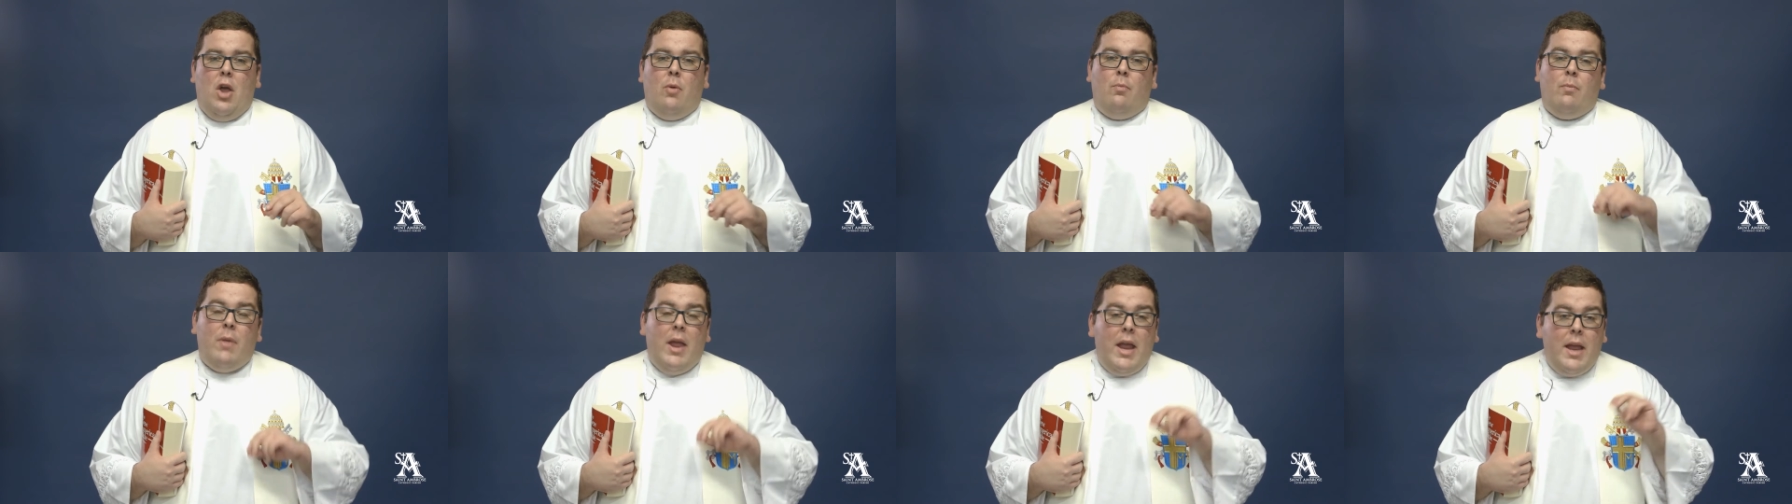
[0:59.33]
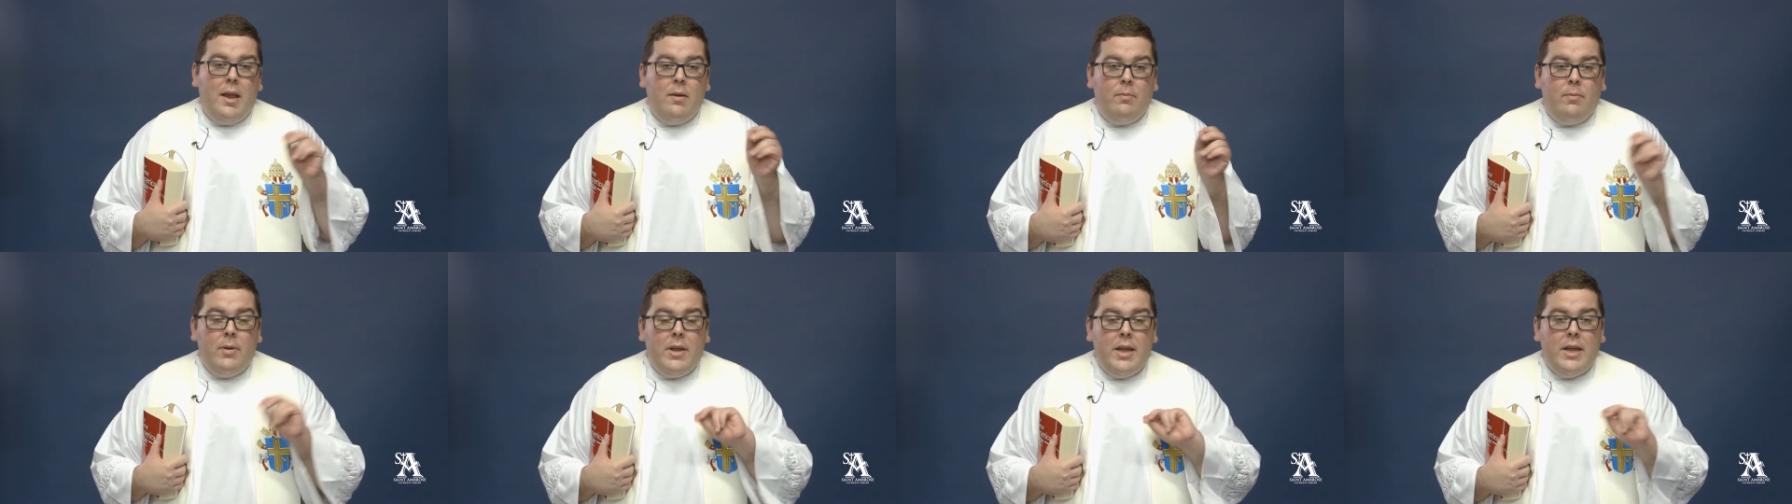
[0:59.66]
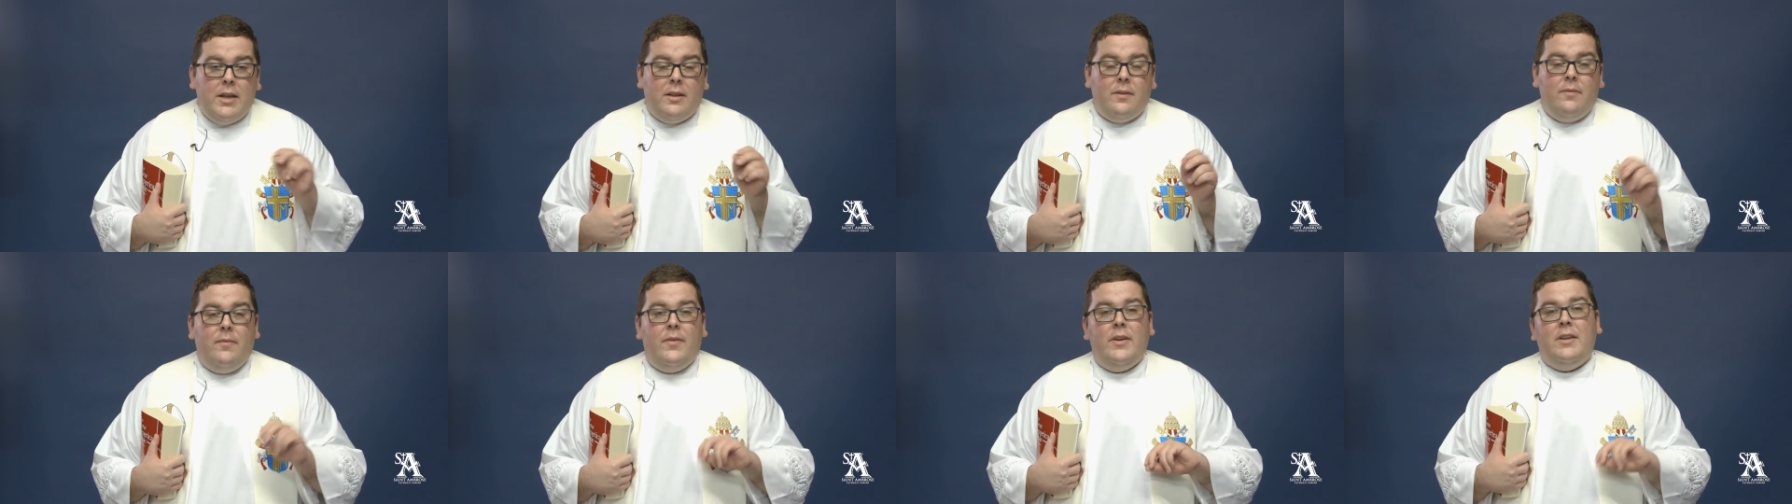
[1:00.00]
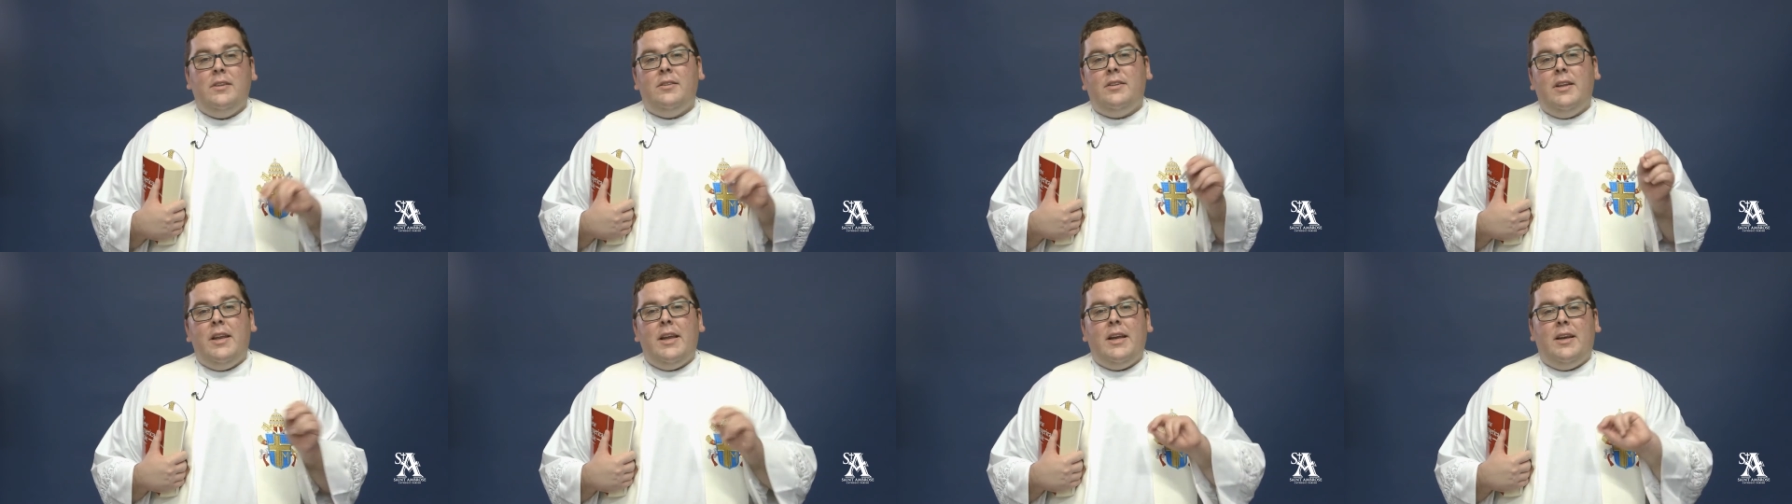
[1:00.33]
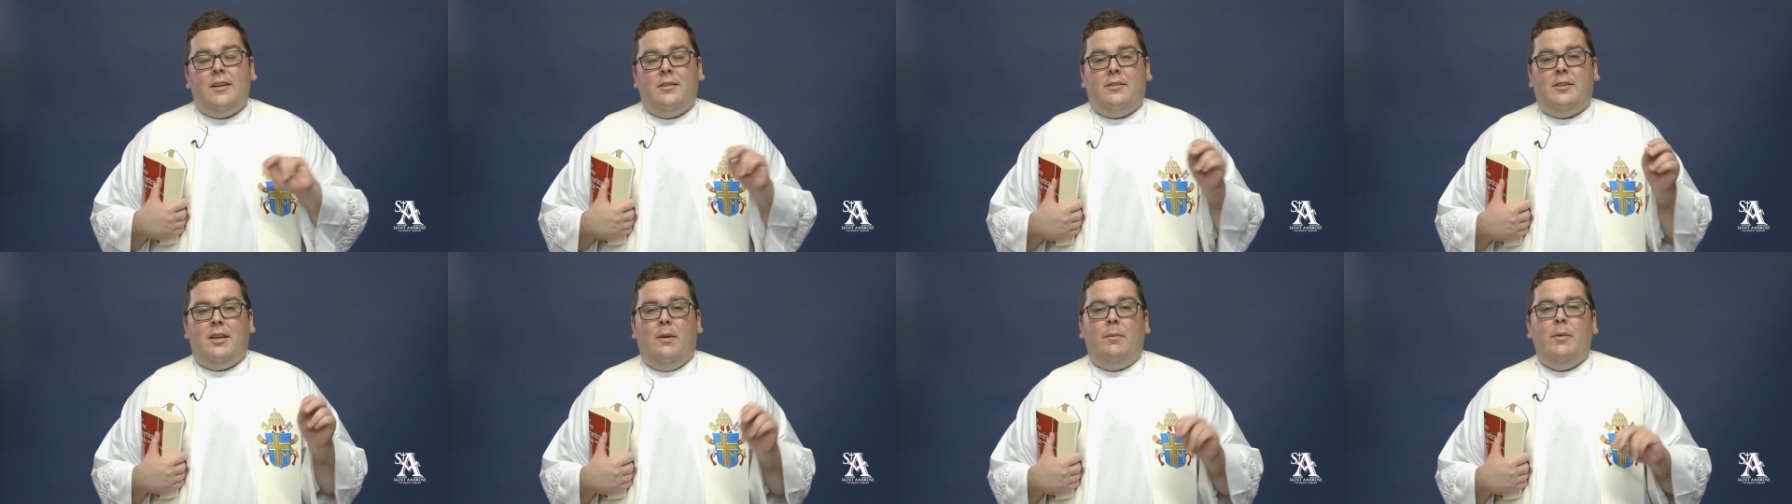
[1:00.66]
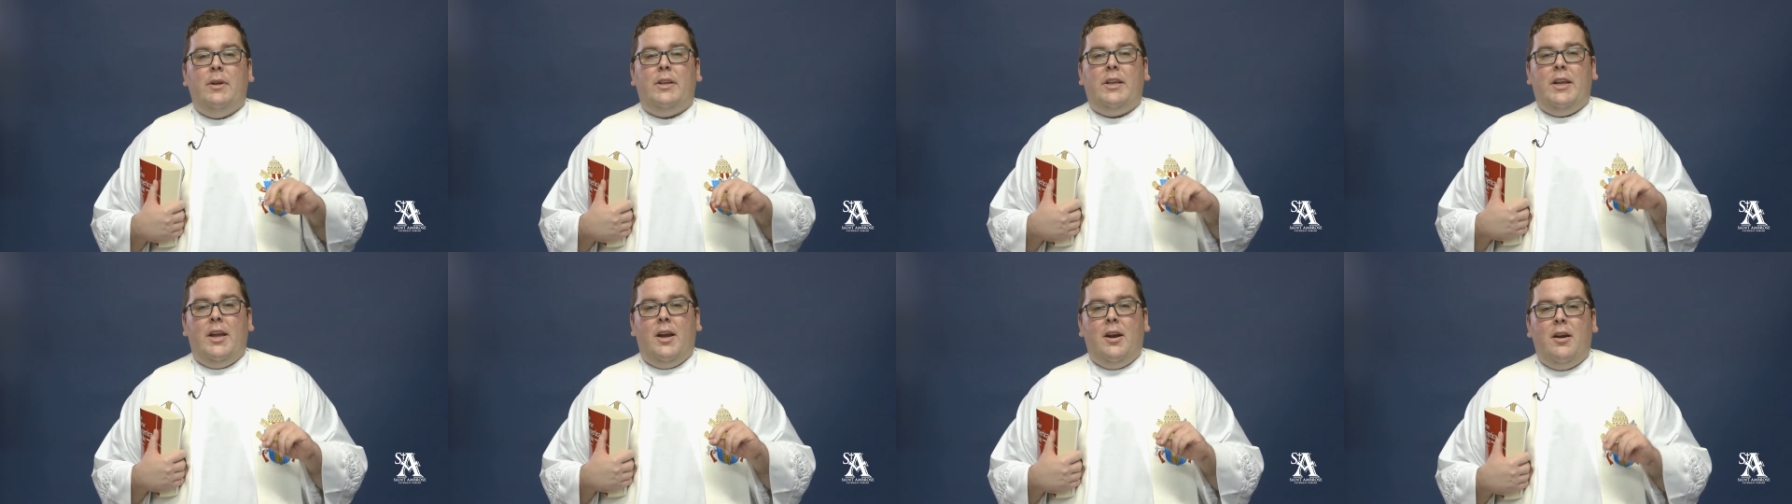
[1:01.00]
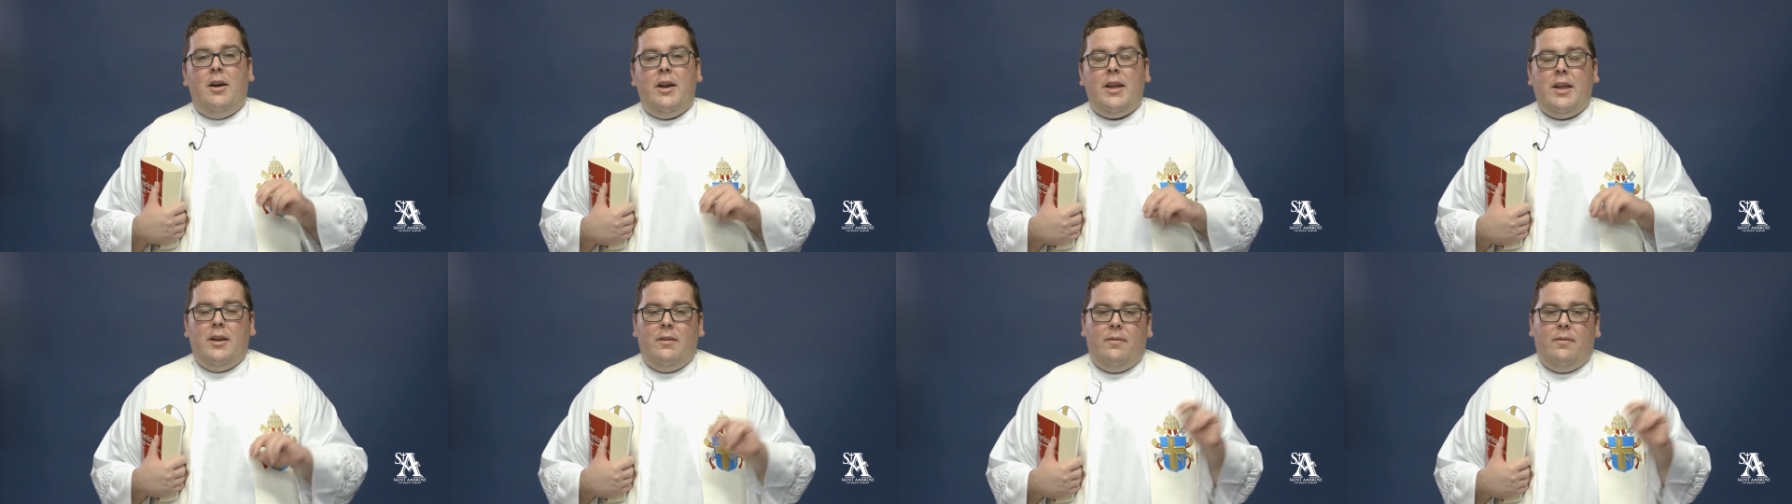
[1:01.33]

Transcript: Maybe it's visiting a cemetery